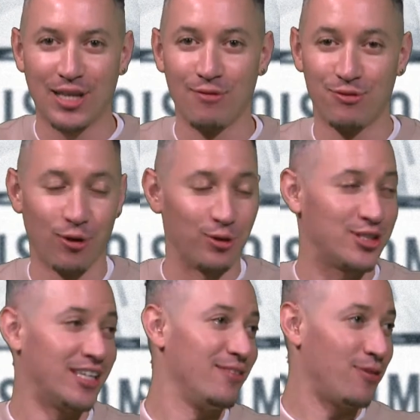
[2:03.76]

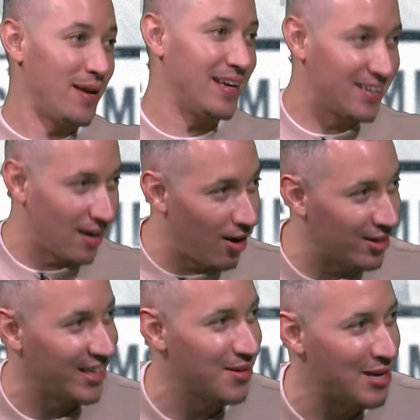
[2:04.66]
Unfortunately for me and
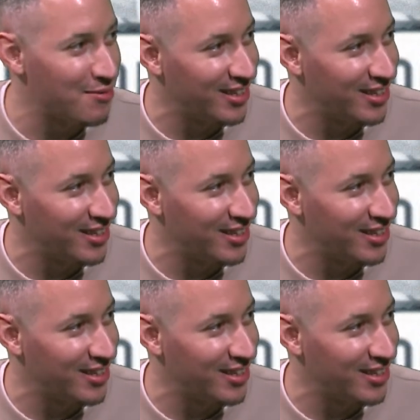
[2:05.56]
Clarkey, we